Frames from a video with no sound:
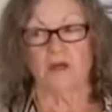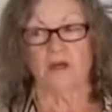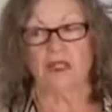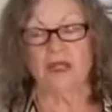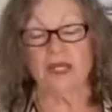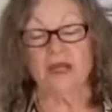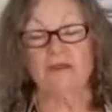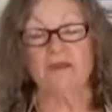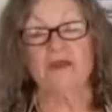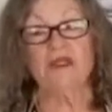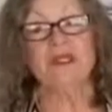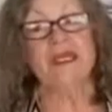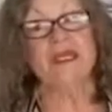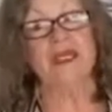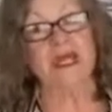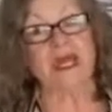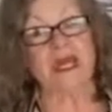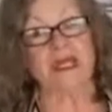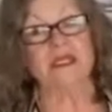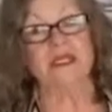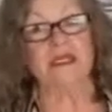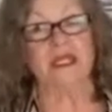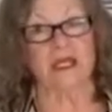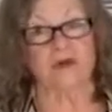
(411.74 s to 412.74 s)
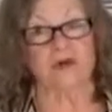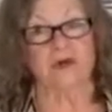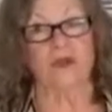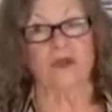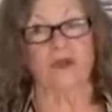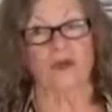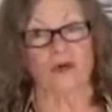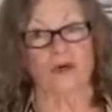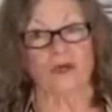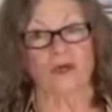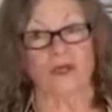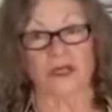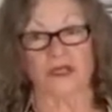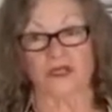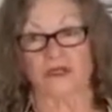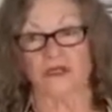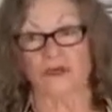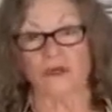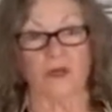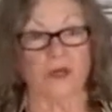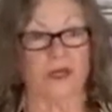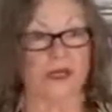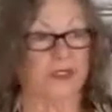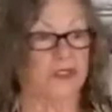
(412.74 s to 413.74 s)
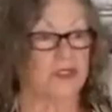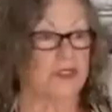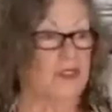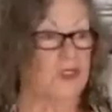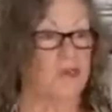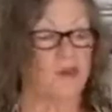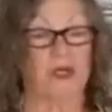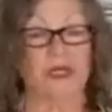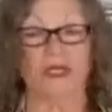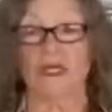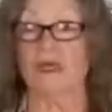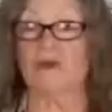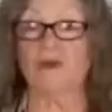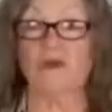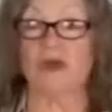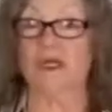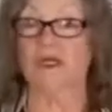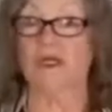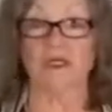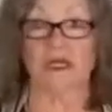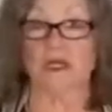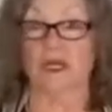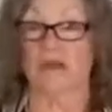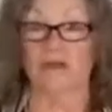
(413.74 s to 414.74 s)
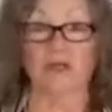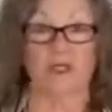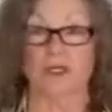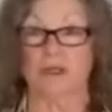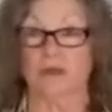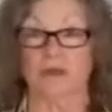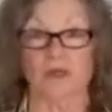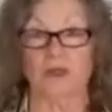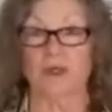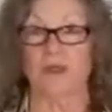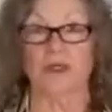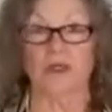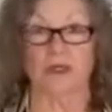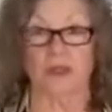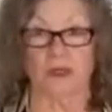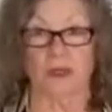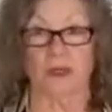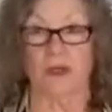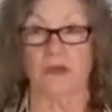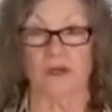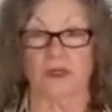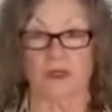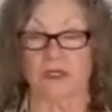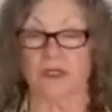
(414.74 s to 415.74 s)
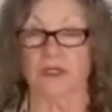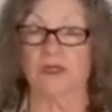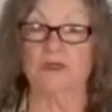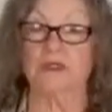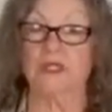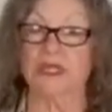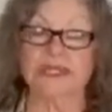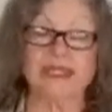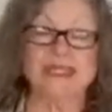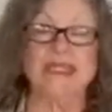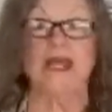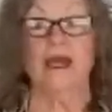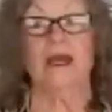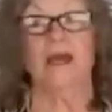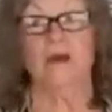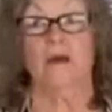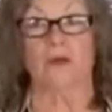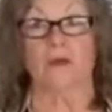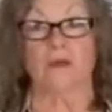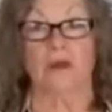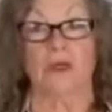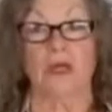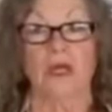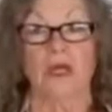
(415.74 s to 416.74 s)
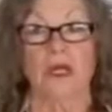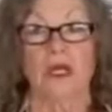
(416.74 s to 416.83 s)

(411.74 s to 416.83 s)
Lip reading: But everything has to have a goal, because otherwise, you're making great time, but you don't know where you're going, so it doesn't help.